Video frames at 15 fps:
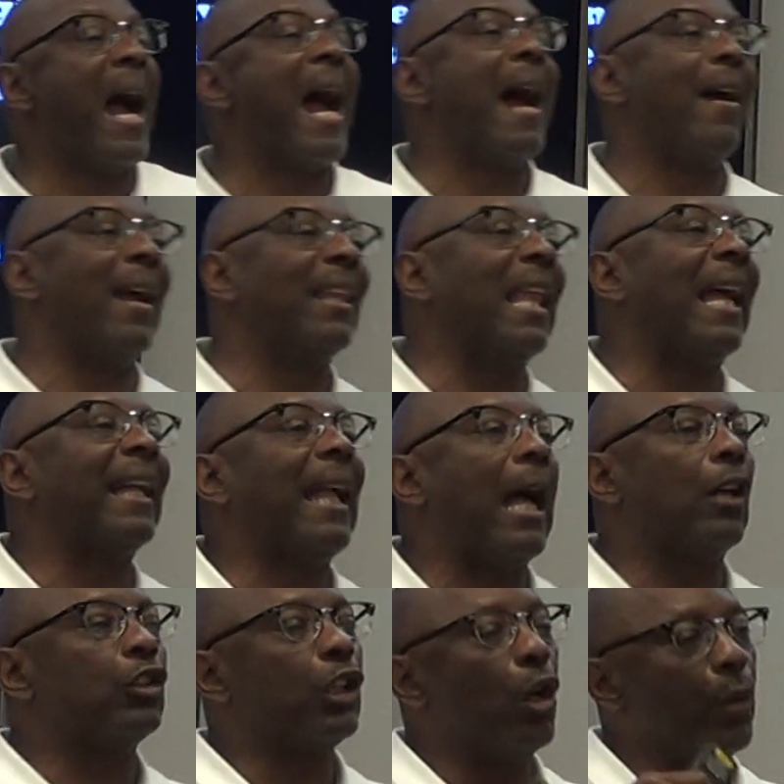I like
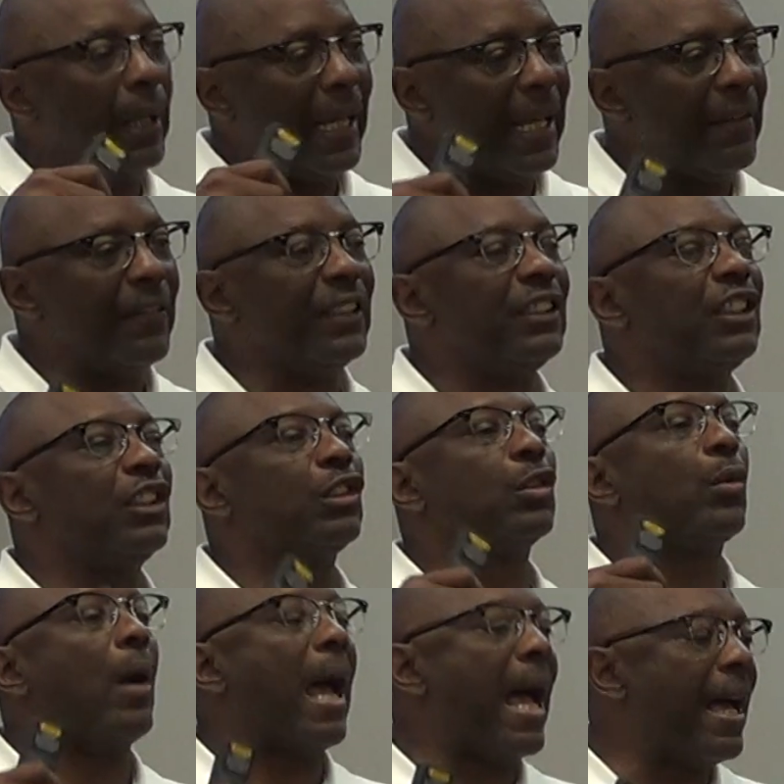how Tony Evans
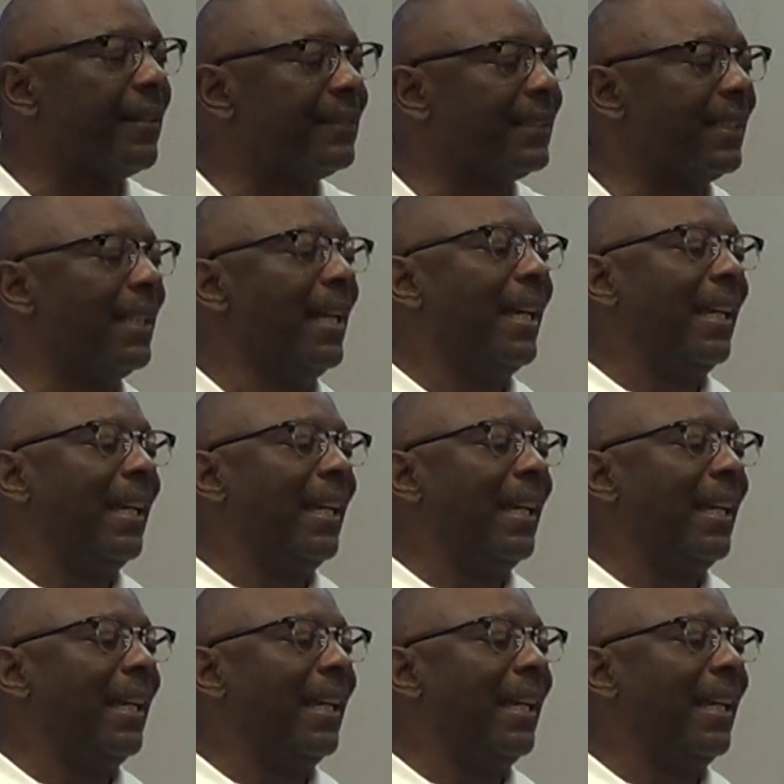describes it.